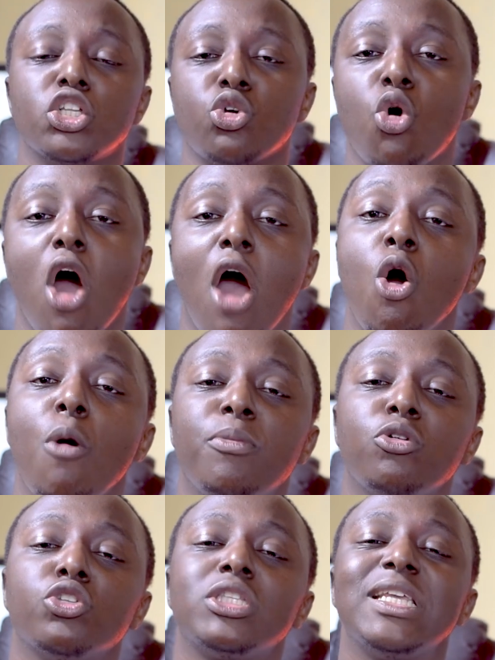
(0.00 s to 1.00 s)
So I
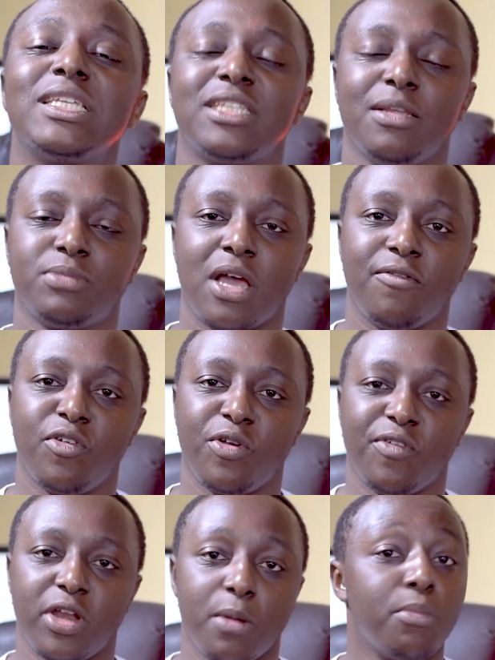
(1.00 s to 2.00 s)
hope those 6 tips are
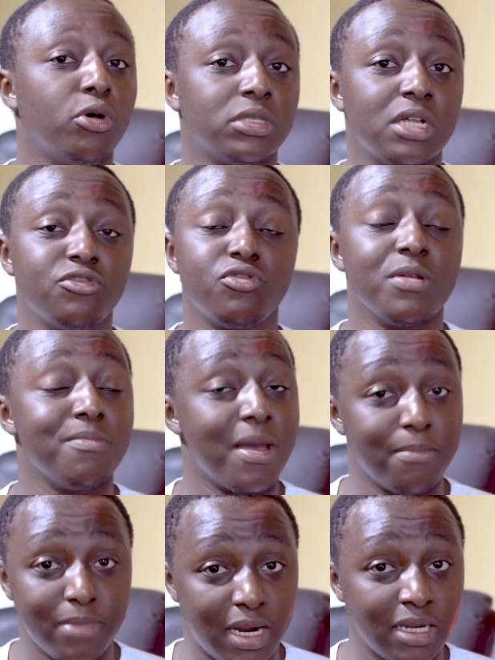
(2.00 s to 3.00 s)
very, very important.
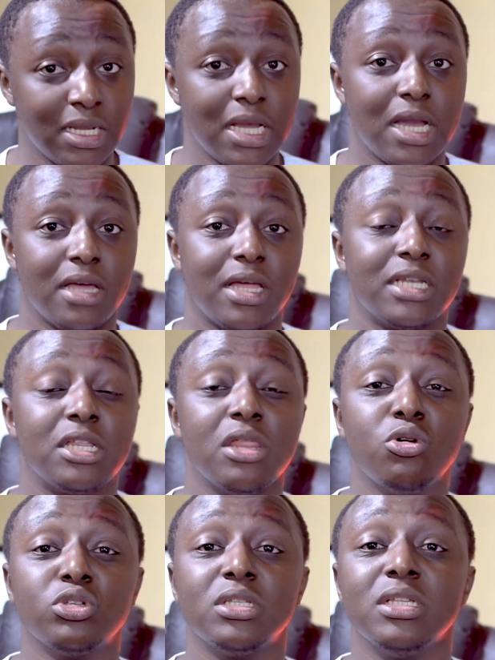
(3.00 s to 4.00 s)
Remember that
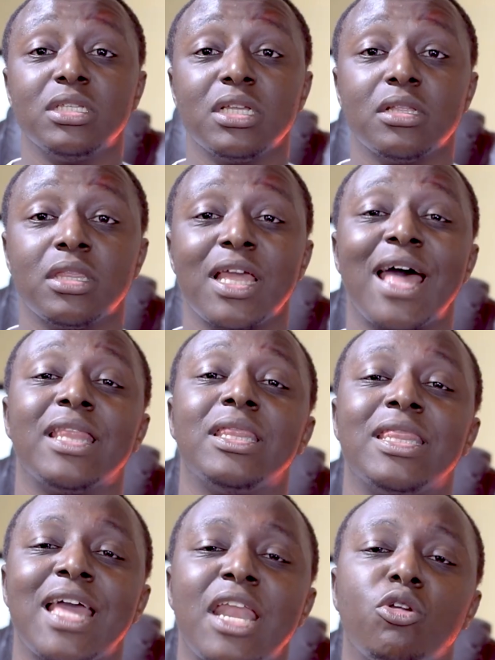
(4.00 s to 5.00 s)
they
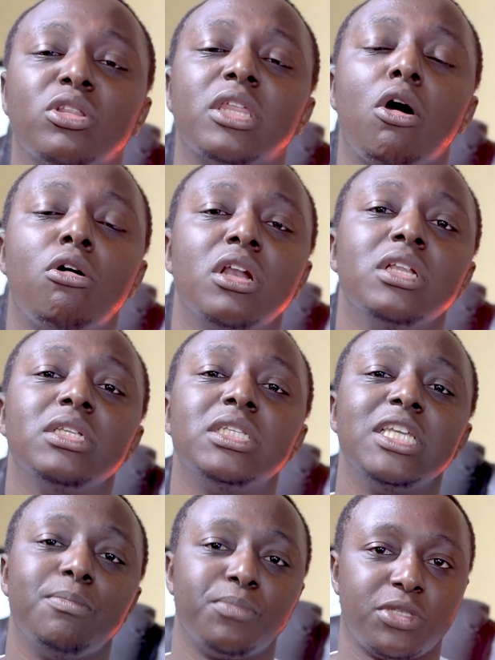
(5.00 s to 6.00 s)
are not the only
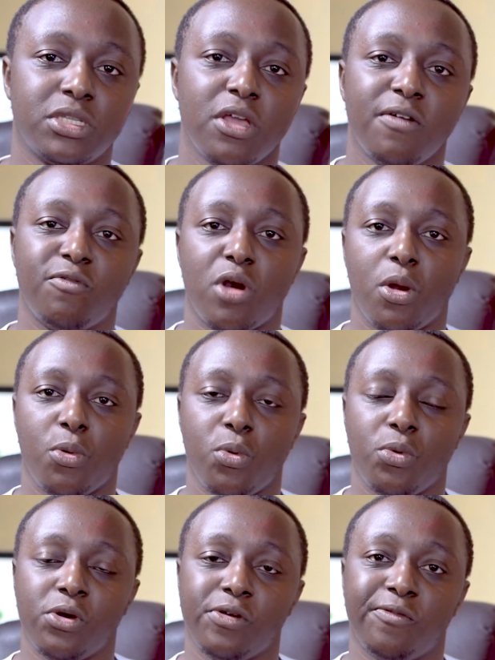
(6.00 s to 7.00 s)
tips for
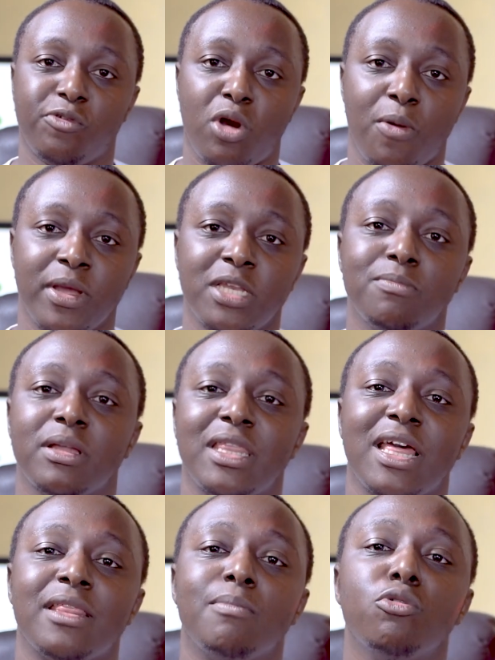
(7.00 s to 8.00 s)
our wedding,
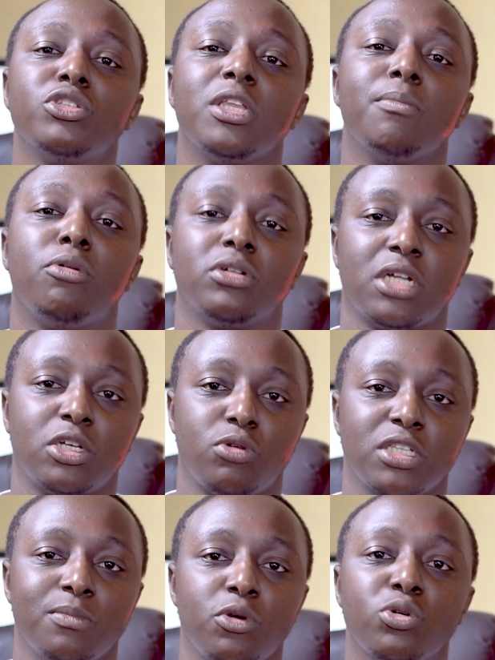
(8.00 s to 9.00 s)
but they are the most
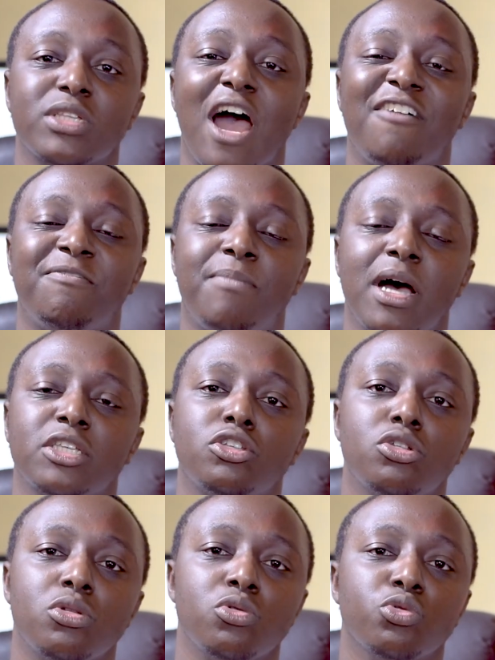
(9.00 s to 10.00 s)
important ones, because I have
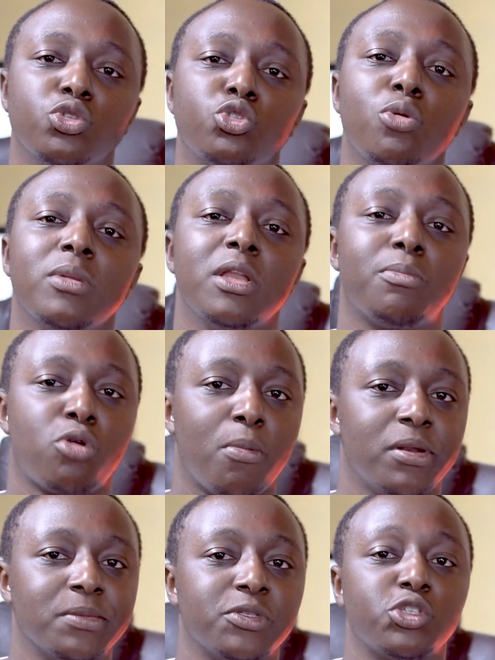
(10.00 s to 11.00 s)
passed through so many
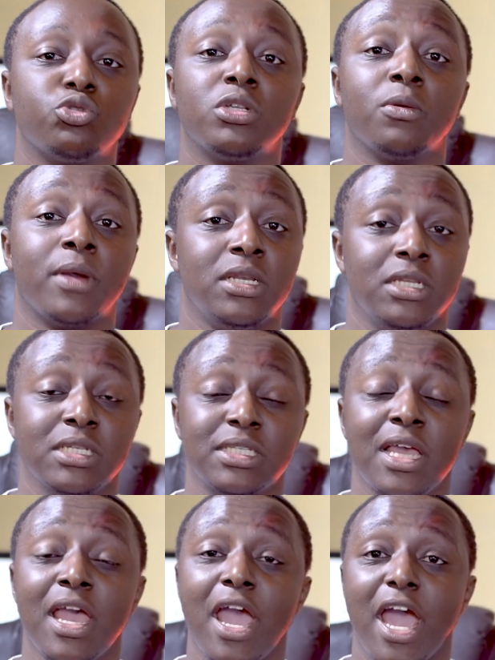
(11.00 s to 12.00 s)
problems shooting weddings,
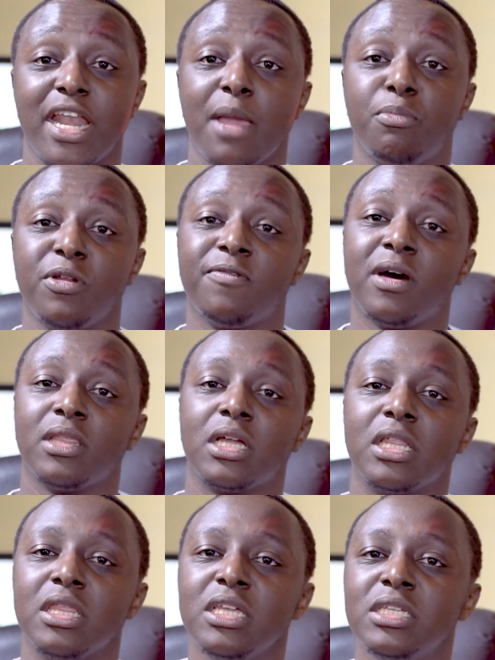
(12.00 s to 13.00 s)
and I prefer
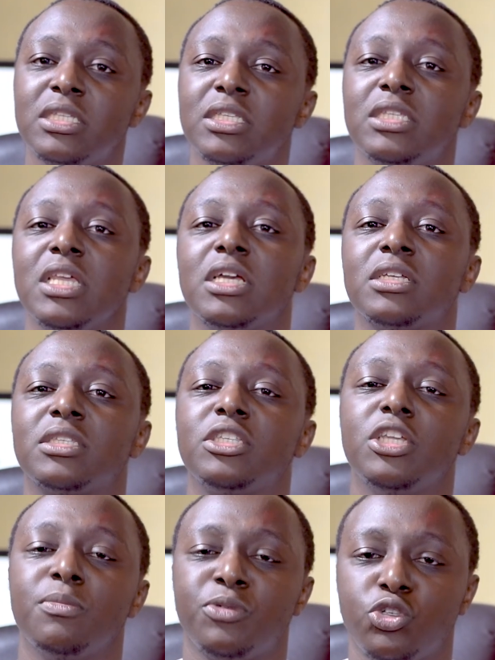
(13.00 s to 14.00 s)
that these 6
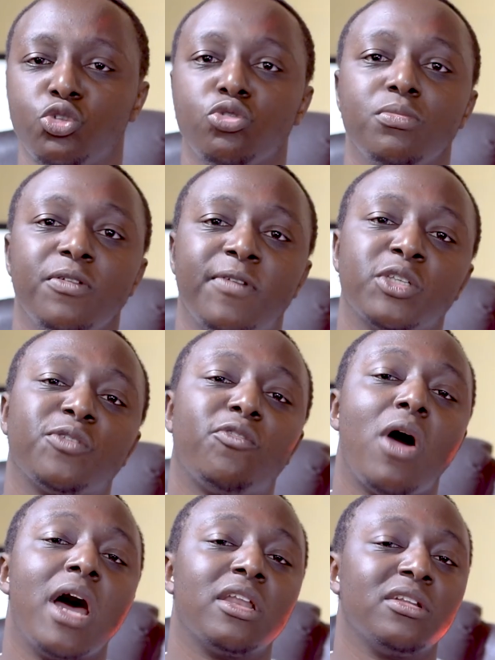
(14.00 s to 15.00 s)
tips should be
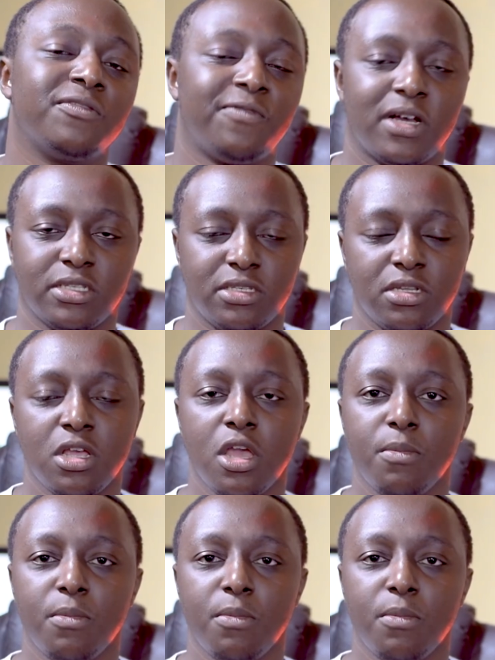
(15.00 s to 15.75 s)
handled first.